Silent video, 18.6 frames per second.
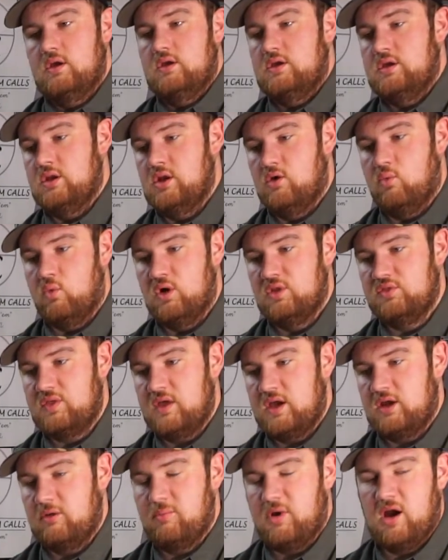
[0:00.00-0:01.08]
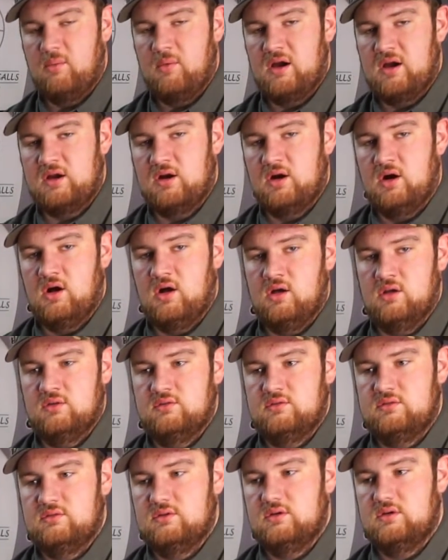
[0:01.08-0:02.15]
One thing about my
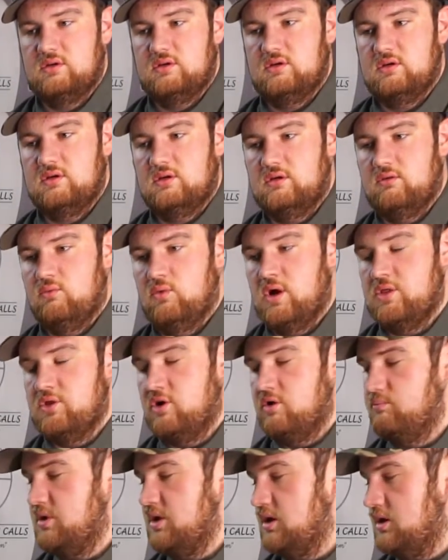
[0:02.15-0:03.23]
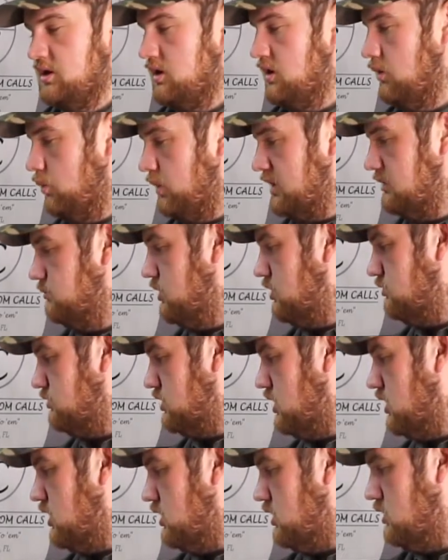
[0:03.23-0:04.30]
calls, whether it be a wing bone
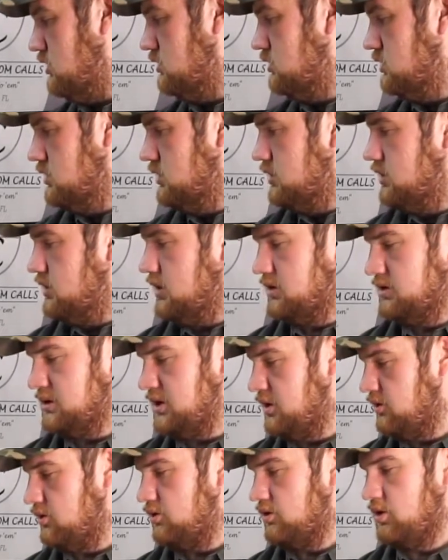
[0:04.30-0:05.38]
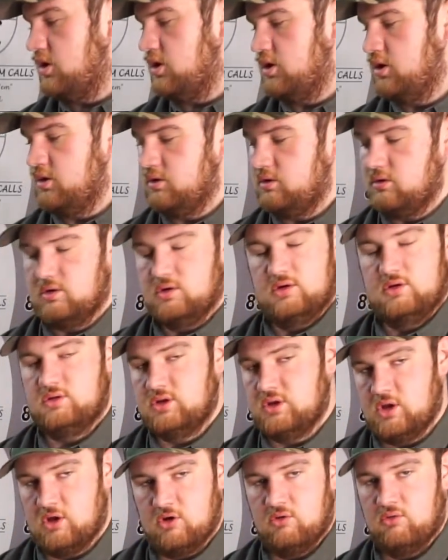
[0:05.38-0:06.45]
call, a deer grunt,
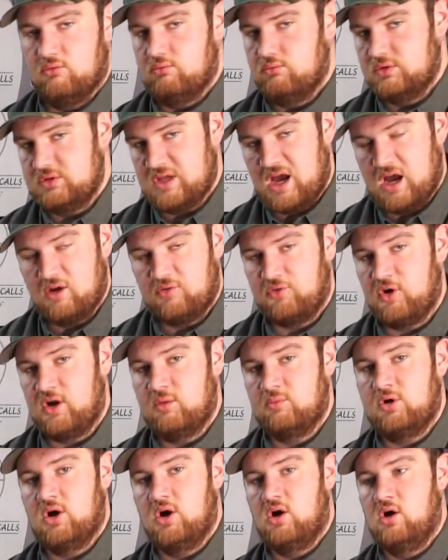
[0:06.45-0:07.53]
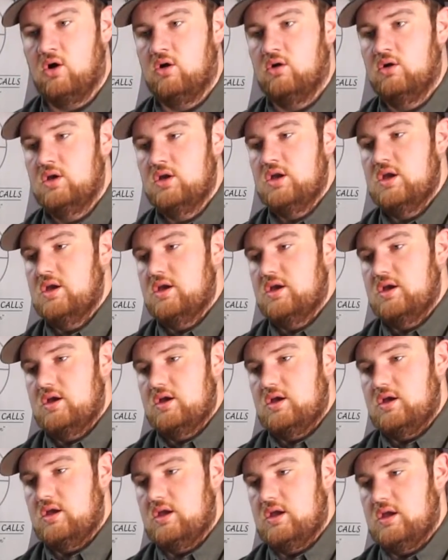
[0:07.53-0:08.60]
diaphragm call,
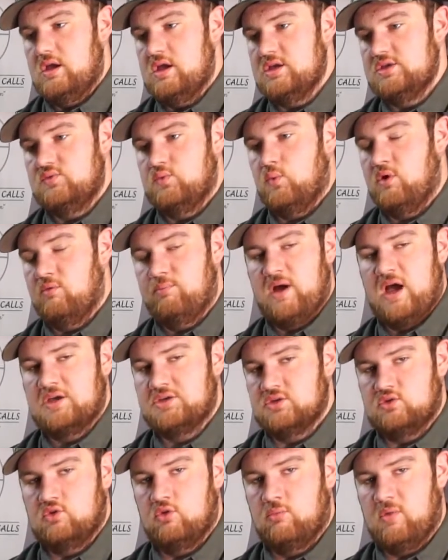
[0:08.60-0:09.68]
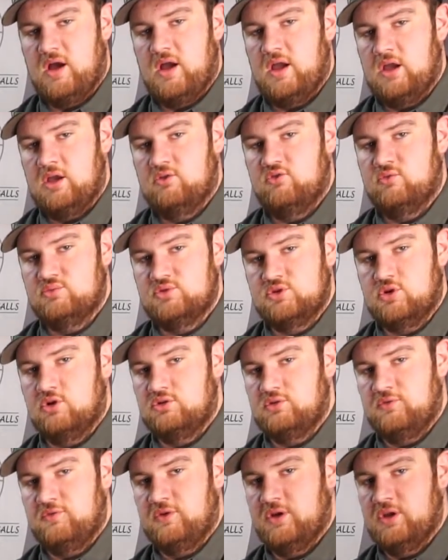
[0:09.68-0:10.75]
each one passes through my hands from start
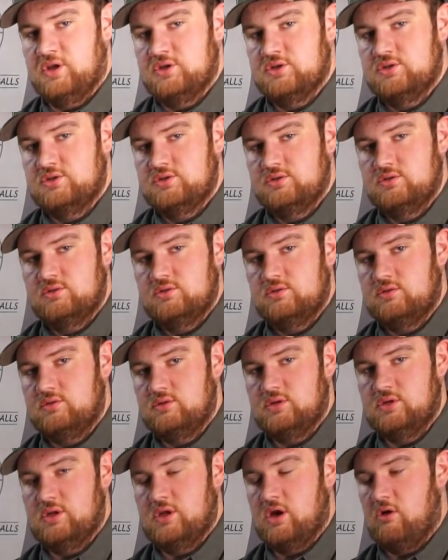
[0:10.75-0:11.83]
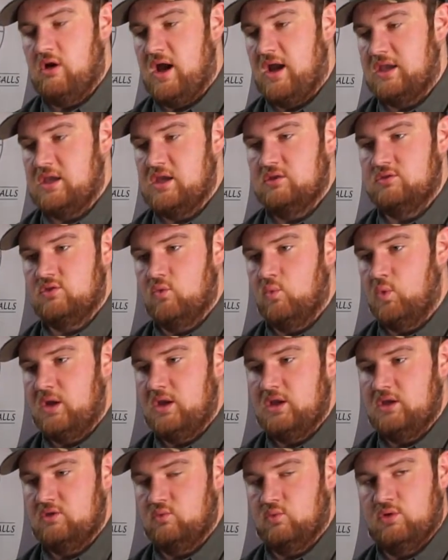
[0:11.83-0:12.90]
to finish. I get the
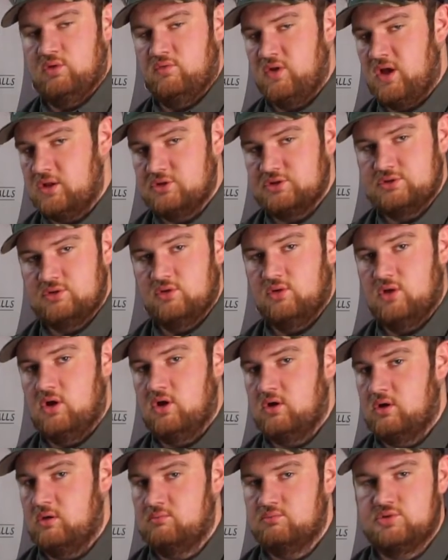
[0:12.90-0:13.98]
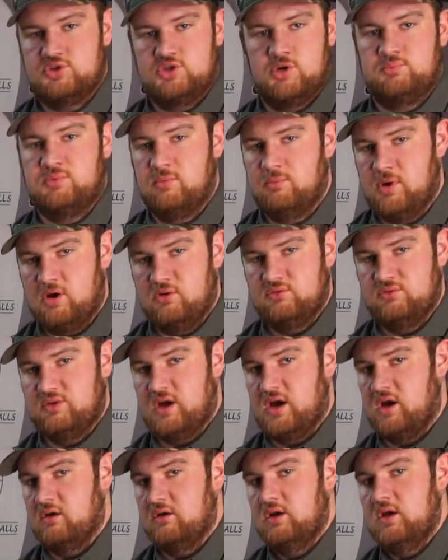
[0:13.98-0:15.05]
wings with feathers still on them, strip the bones
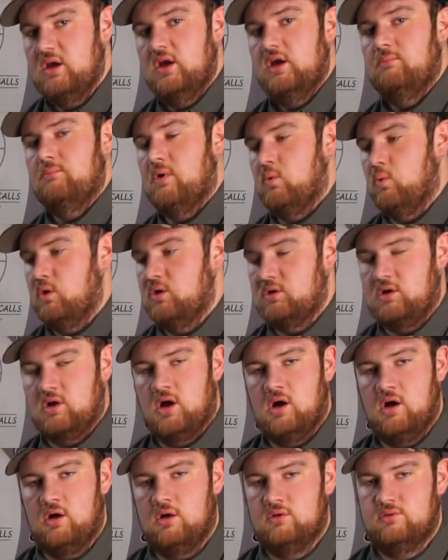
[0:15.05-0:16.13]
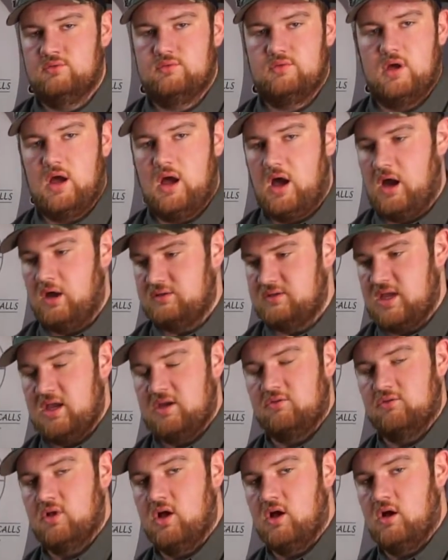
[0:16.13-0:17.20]
out. My wood calls, I
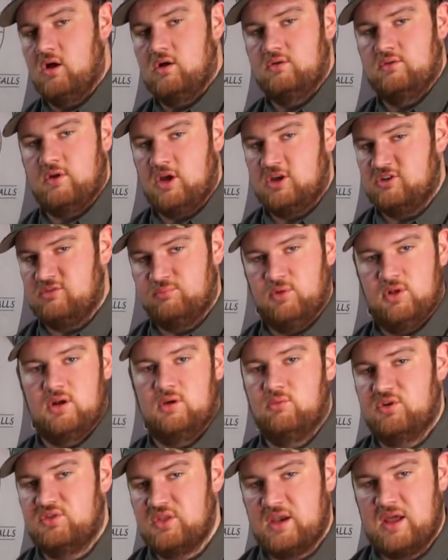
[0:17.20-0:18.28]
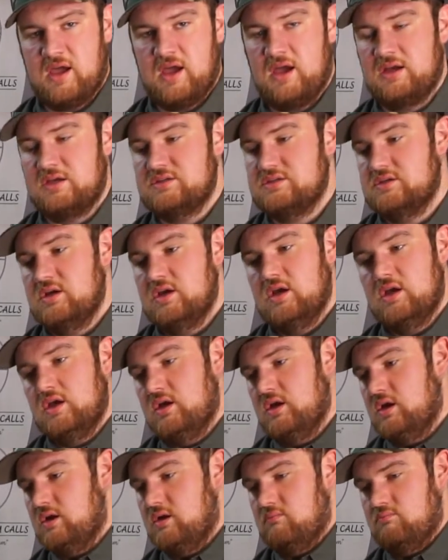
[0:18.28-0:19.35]
take logs, I split them with an axe,
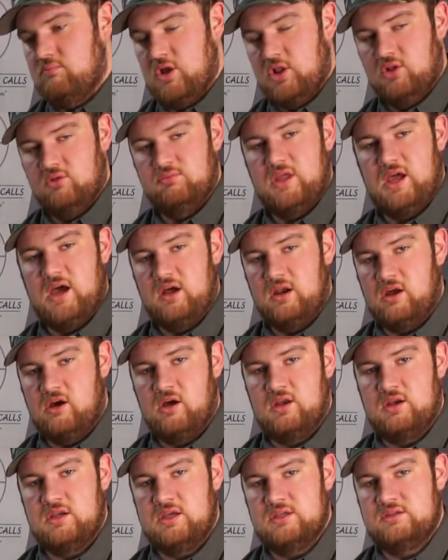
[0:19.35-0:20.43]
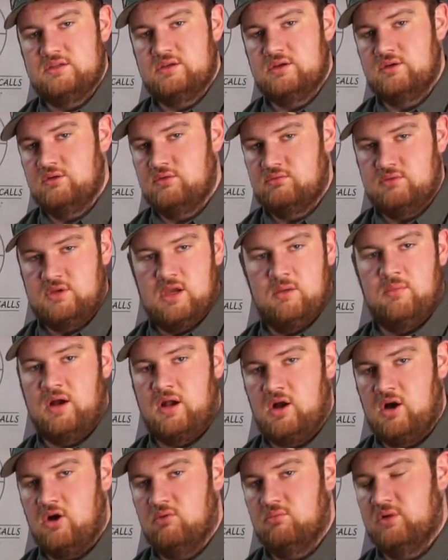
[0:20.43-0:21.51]
mill them down how I need to, get my
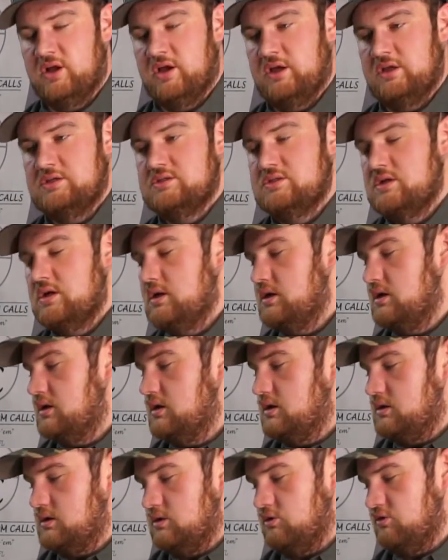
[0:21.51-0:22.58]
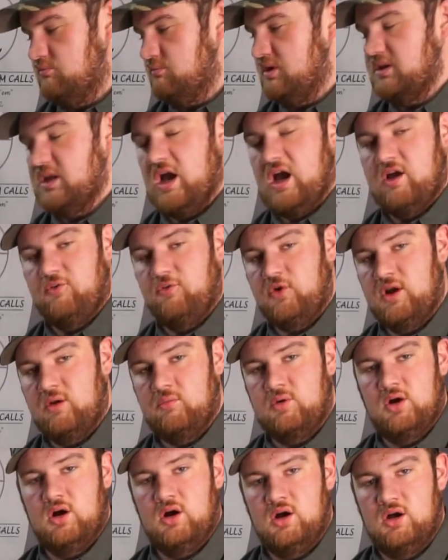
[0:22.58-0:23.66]
call blanks. With my diaphragm
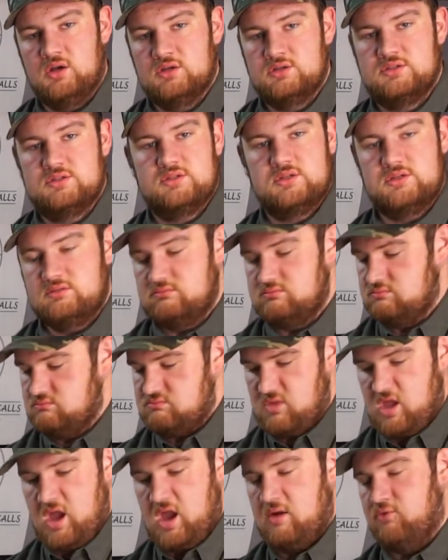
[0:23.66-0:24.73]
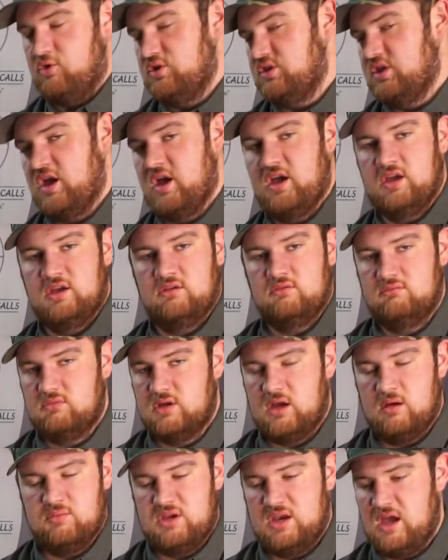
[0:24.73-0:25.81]
calls, everything
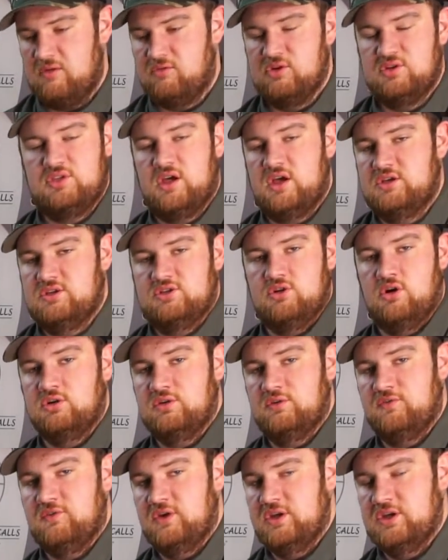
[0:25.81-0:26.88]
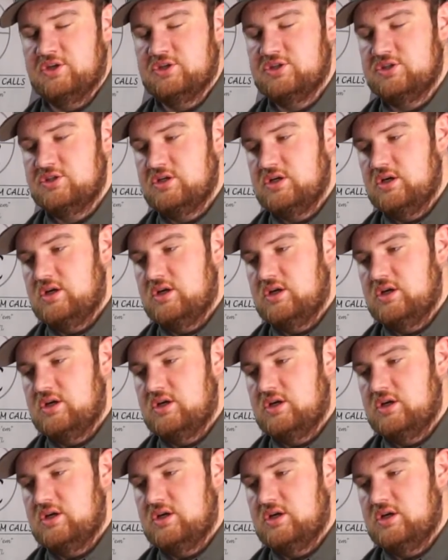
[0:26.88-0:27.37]
start to finish.